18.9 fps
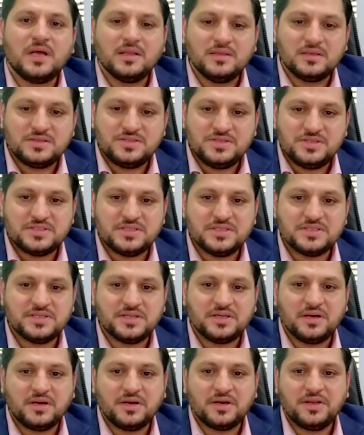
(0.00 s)
other GCC
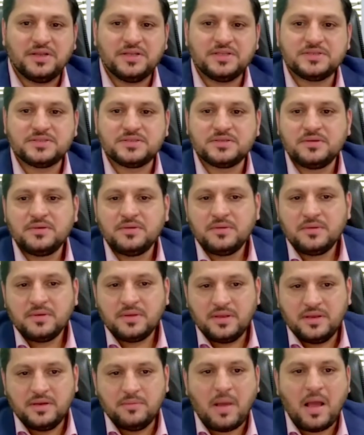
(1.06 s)
countries
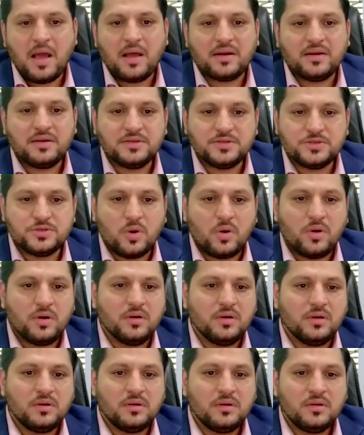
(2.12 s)
in Bahrain,
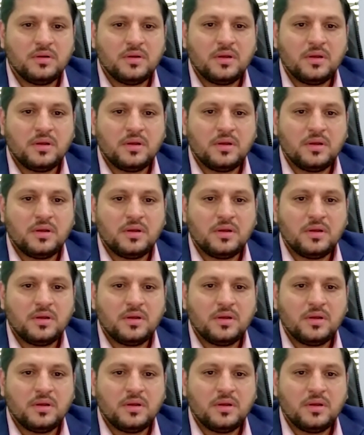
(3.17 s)
Jordan,